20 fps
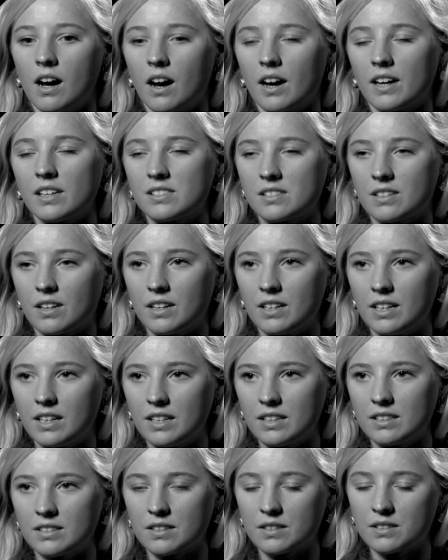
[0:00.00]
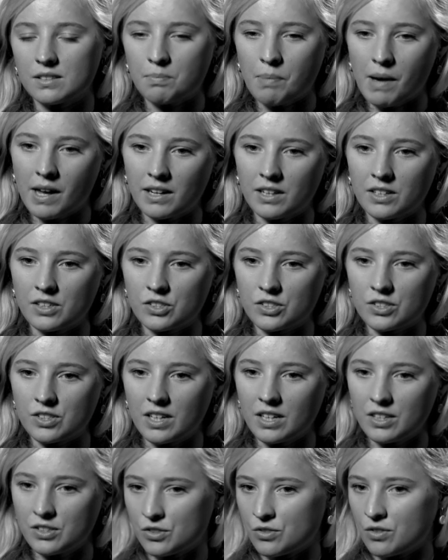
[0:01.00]
I studied Spanish
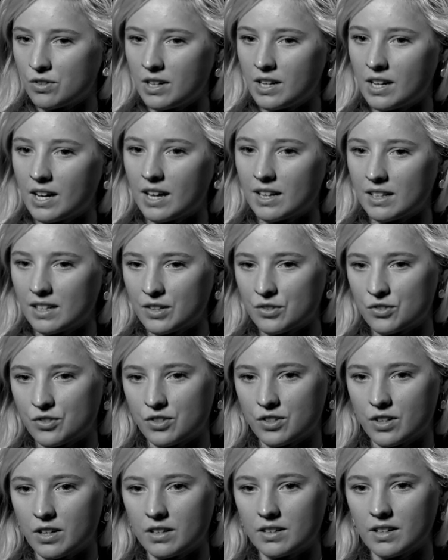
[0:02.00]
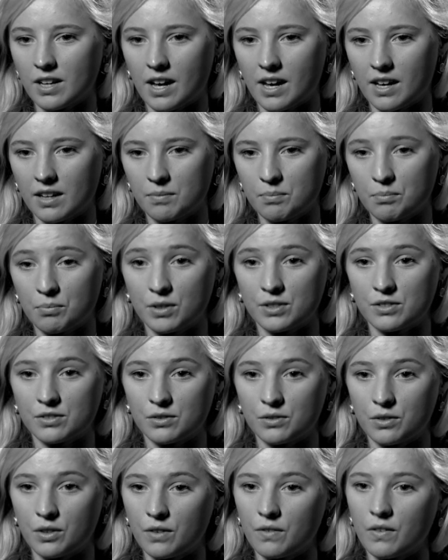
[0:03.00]
history and literature at
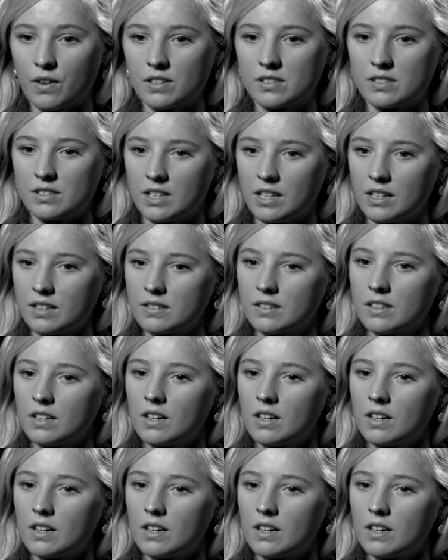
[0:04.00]
Bristol University